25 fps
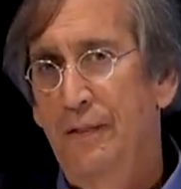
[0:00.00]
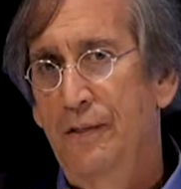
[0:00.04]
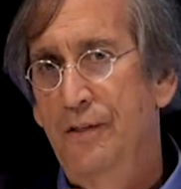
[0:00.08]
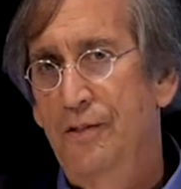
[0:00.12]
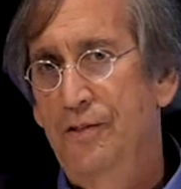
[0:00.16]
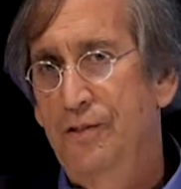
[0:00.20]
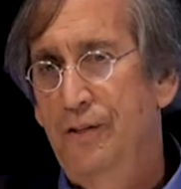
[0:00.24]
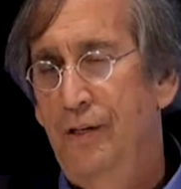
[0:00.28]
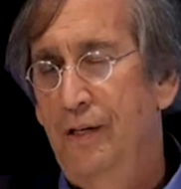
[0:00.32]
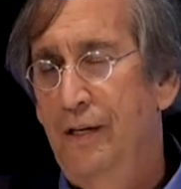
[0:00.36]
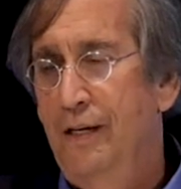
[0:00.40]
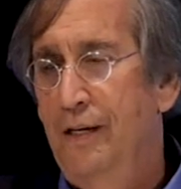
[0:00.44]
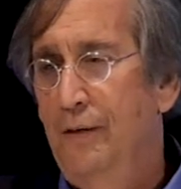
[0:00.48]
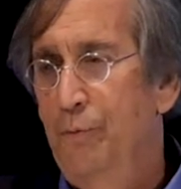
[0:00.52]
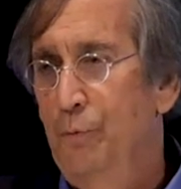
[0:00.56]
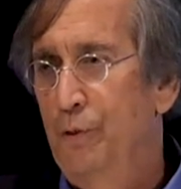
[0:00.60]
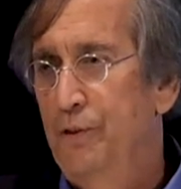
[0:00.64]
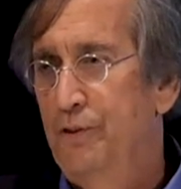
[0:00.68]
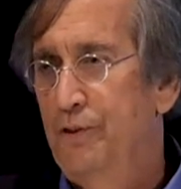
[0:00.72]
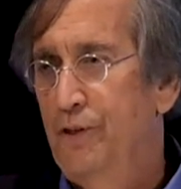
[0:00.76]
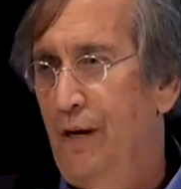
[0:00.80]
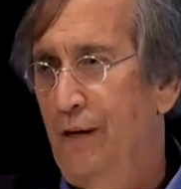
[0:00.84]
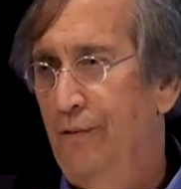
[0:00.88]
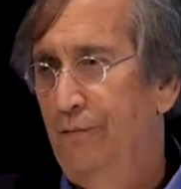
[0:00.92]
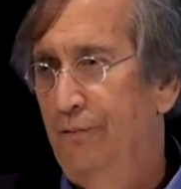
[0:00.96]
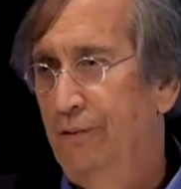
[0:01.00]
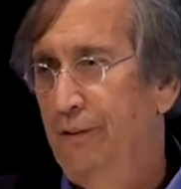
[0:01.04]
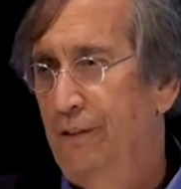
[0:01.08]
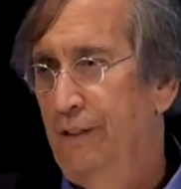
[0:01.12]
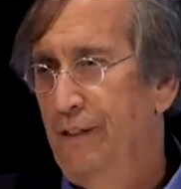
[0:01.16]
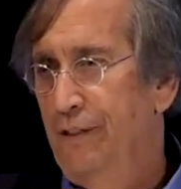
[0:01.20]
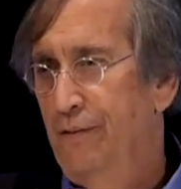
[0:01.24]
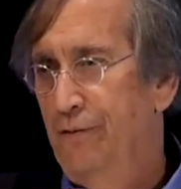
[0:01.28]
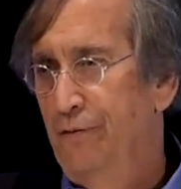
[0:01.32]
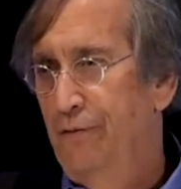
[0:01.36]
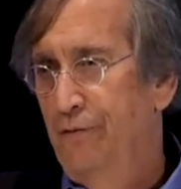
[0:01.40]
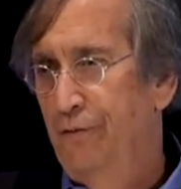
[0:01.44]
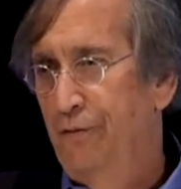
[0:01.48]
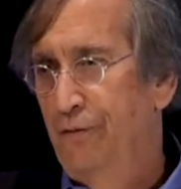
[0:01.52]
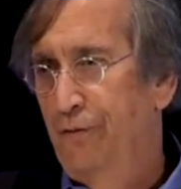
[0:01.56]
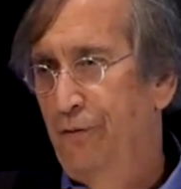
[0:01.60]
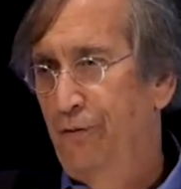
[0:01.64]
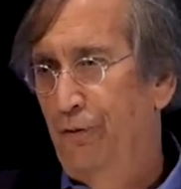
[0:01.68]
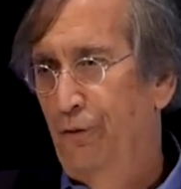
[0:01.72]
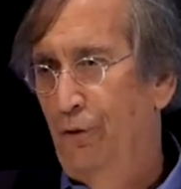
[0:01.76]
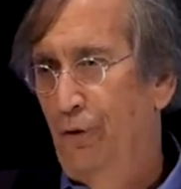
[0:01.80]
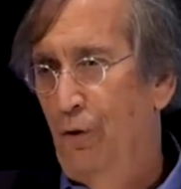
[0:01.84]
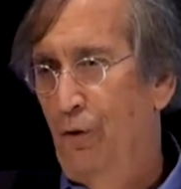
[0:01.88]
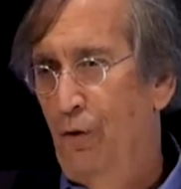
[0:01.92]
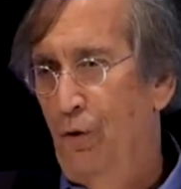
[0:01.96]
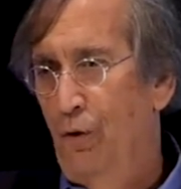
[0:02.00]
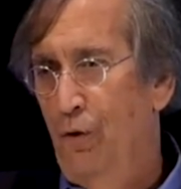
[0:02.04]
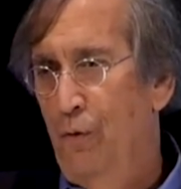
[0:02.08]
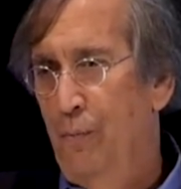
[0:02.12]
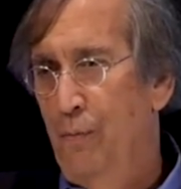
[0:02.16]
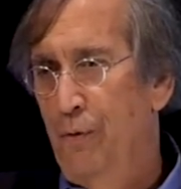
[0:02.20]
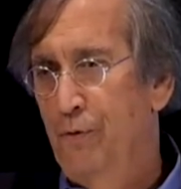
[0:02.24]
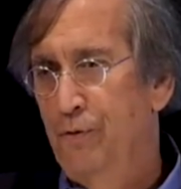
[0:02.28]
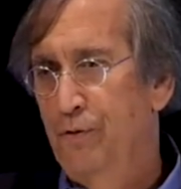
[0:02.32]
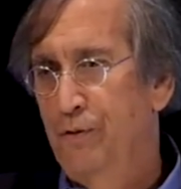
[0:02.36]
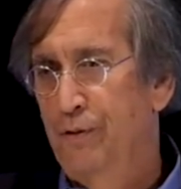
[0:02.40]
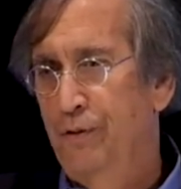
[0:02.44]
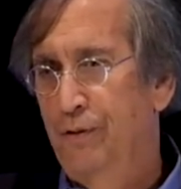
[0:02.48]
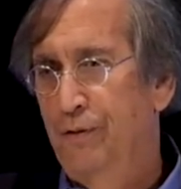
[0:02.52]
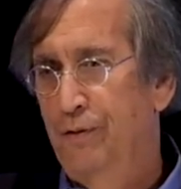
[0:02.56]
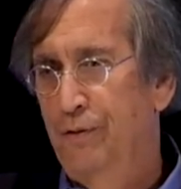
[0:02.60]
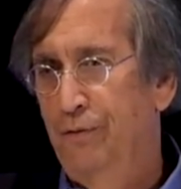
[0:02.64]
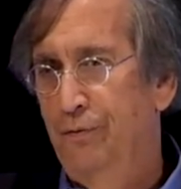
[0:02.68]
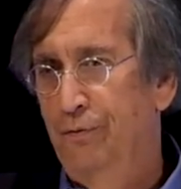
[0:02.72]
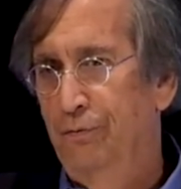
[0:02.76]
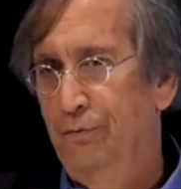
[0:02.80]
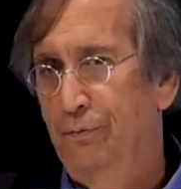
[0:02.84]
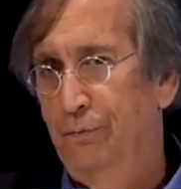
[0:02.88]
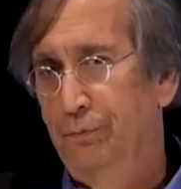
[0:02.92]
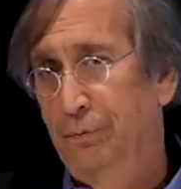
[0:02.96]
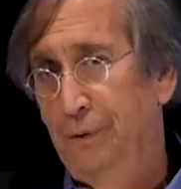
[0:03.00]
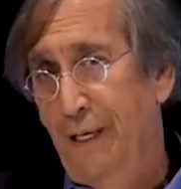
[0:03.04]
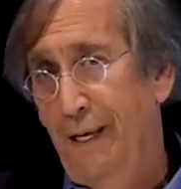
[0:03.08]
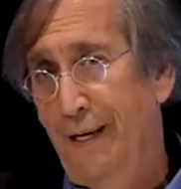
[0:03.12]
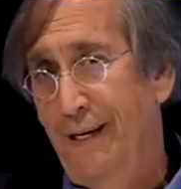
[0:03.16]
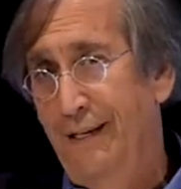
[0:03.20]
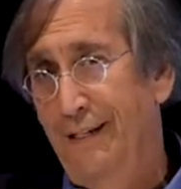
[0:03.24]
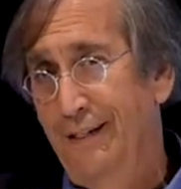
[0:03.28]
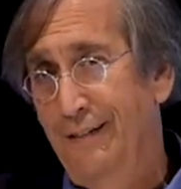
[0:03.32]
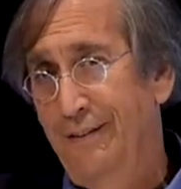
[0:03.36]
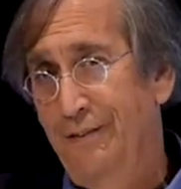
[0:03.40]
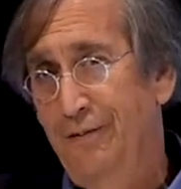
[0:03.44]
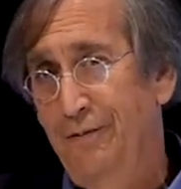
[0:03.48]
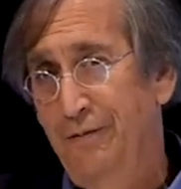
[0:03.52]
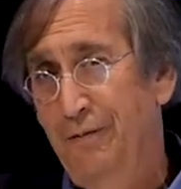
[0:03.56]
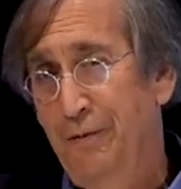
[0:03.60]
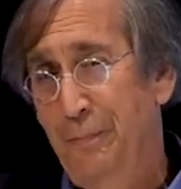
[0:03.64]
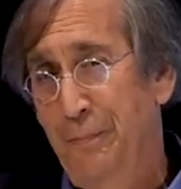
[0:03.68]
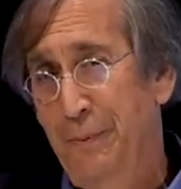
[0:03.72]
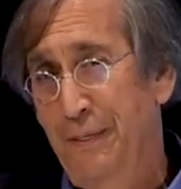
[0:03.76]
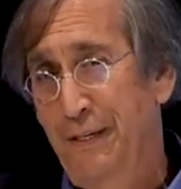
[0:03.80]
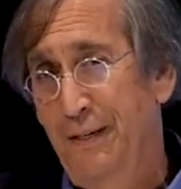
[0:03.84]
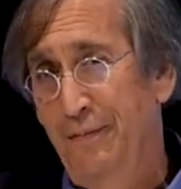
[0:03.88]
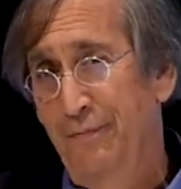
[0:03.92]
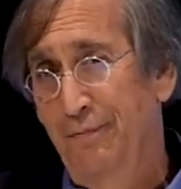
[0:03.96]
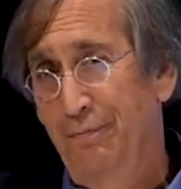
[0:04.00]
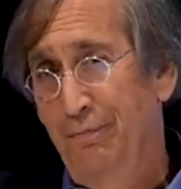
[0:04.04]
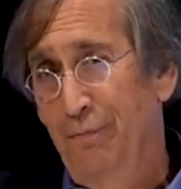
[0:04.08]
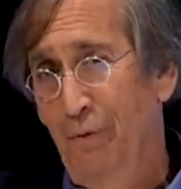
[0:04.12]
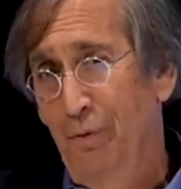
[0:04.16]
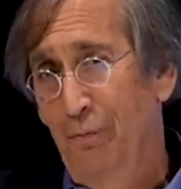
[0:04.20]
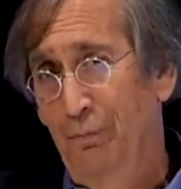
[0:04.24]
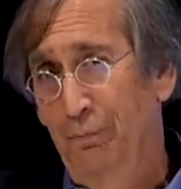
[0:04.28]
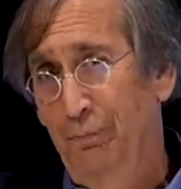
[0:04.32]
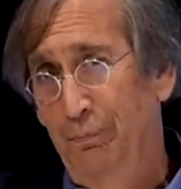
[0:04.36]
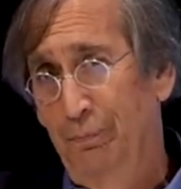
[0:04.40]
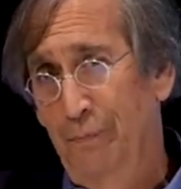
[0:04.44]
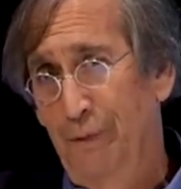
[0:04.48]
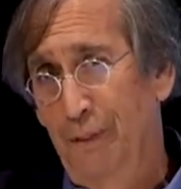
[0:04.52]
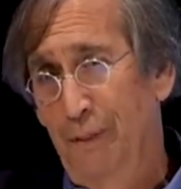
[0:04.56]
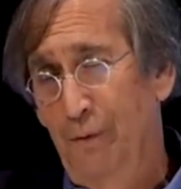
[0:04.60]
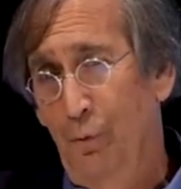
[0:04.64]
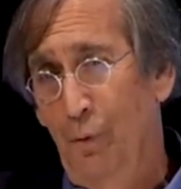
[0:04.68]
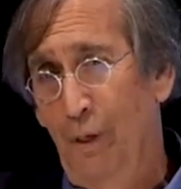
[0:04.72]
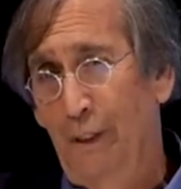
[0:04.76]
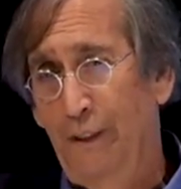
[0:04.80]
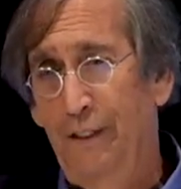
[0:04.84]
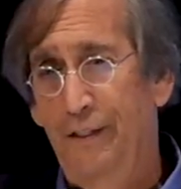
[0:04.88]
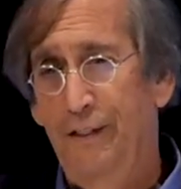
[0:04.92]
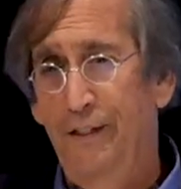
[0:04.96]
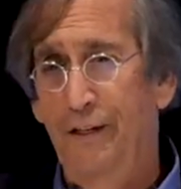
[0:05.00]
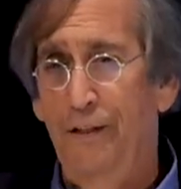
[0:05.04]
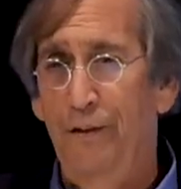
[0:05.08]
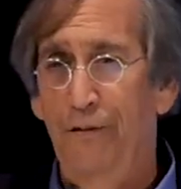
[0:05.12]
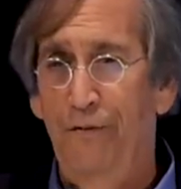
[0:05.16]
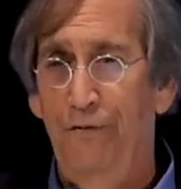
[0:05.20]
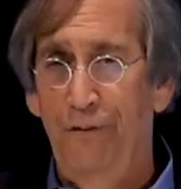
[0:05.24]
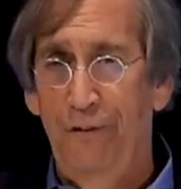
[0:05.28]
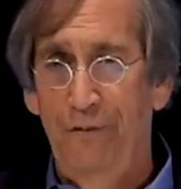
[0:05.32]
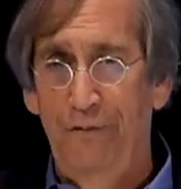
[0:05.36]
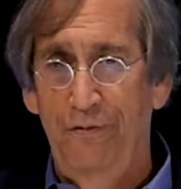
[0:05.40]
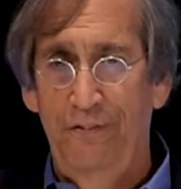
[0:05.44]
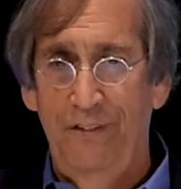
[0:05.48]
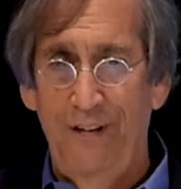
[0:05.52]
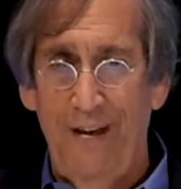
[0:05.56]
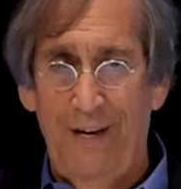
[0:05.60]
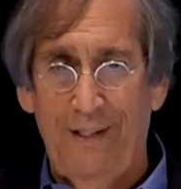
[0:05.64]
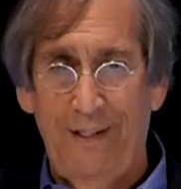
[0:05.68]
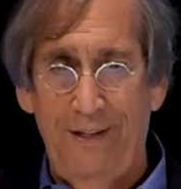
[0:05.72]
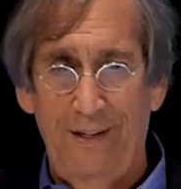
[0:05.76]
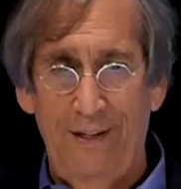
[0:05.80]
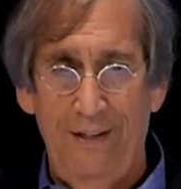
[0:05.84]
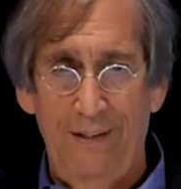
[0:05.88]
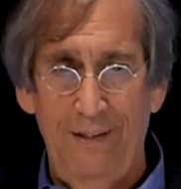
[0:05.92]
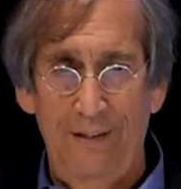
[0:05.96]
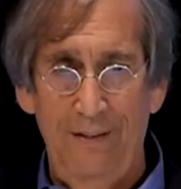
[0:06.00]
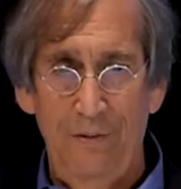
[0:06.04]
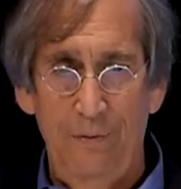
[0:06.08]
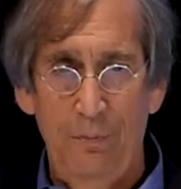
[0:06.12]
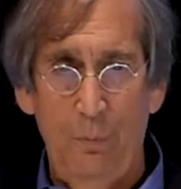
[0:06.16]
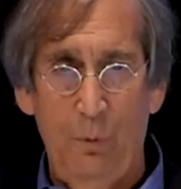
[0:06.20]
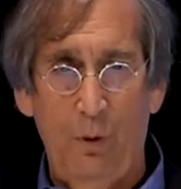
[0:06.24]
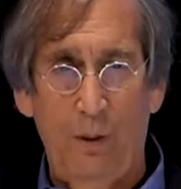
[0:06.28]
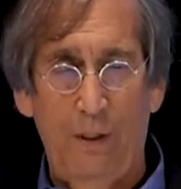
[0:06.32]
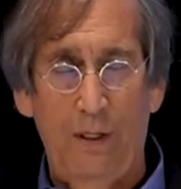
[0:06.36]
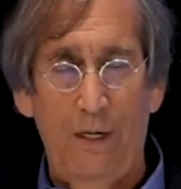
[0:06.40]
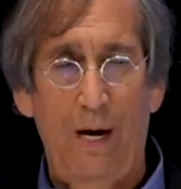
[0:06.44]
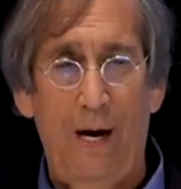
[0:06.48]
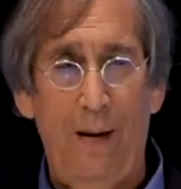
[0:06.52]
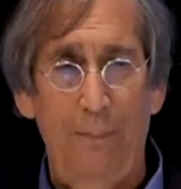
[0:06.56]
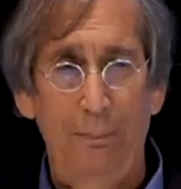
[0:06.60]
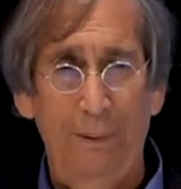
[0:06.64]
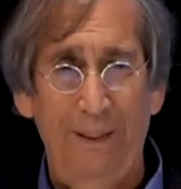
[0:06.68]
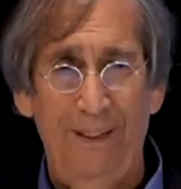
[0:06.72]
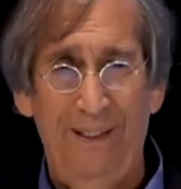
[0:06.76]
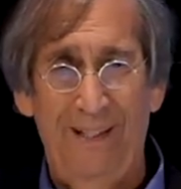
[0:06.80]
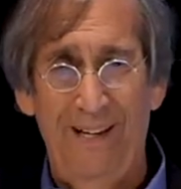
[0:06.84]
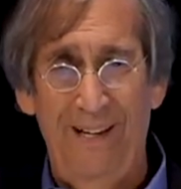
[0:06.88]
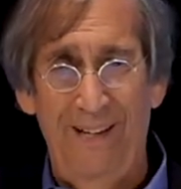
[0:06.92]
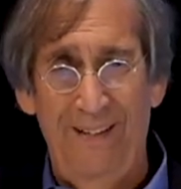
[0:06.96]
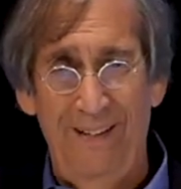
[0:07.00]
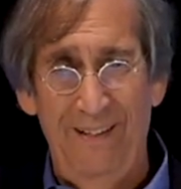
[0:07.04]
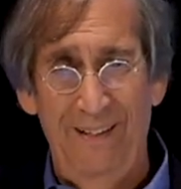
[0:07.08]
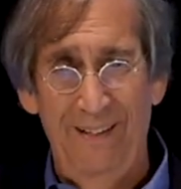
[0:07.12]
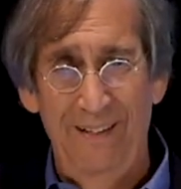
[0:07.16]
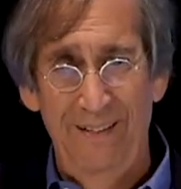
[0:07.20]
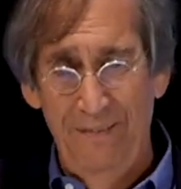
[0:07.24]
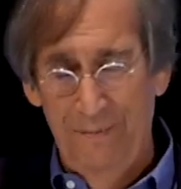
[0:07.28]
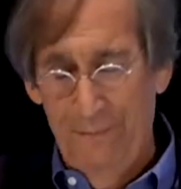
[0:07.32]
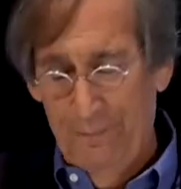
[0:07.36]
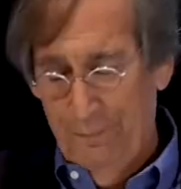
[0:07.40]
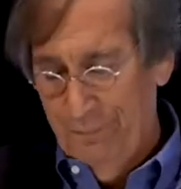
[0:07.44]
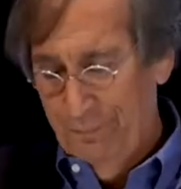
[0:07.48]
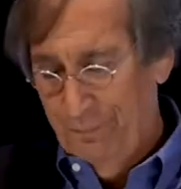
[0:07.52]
the city in which I've lived for almost getting to be well into the 5th decade is more complicated